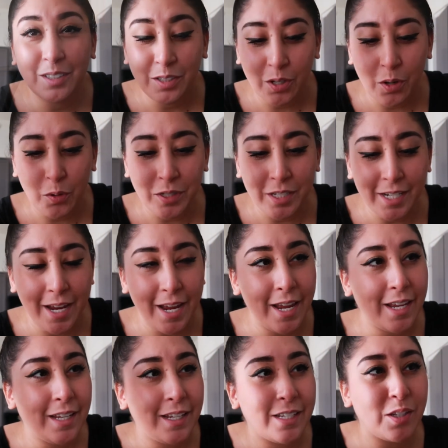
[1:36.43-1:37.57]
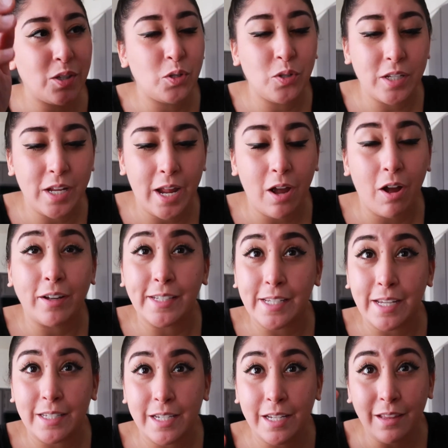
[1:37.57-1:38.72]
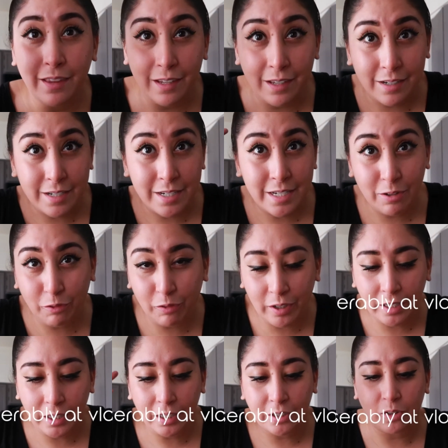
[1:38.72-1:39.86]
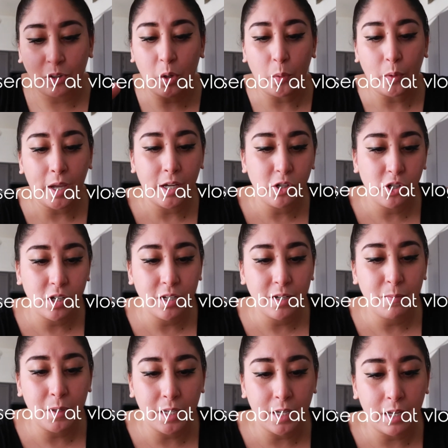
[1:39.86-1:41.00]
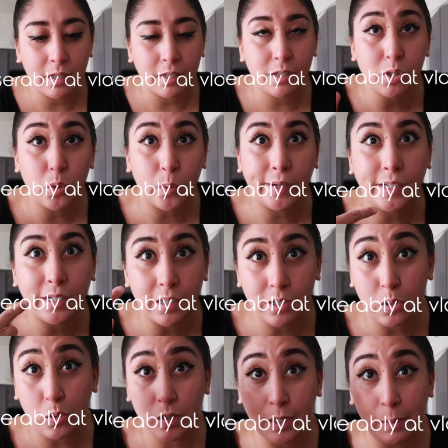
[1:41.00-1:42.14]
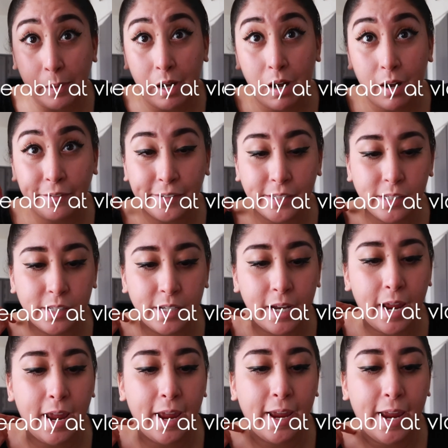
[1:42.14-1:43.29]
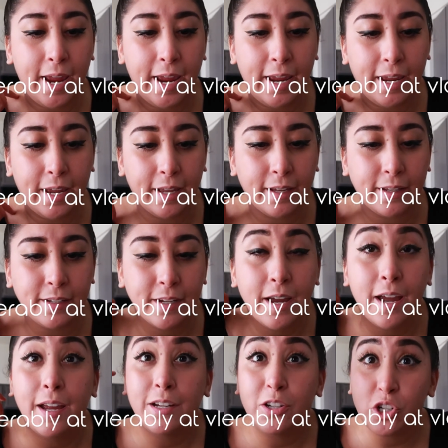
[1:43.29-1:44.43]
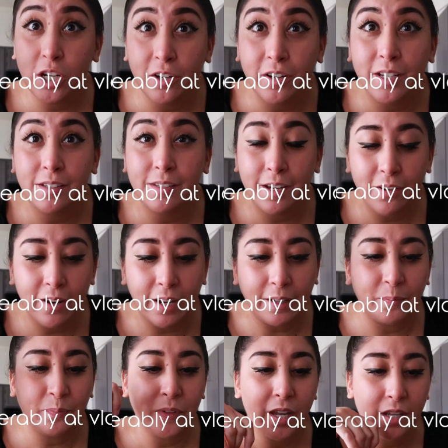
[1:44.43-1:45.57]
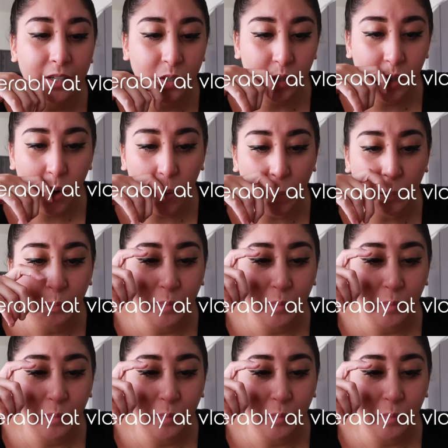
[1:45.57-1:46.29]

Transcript: So today is Tuesday, August 18th in a different little location because Dwight is using my office today and sharing is caring. So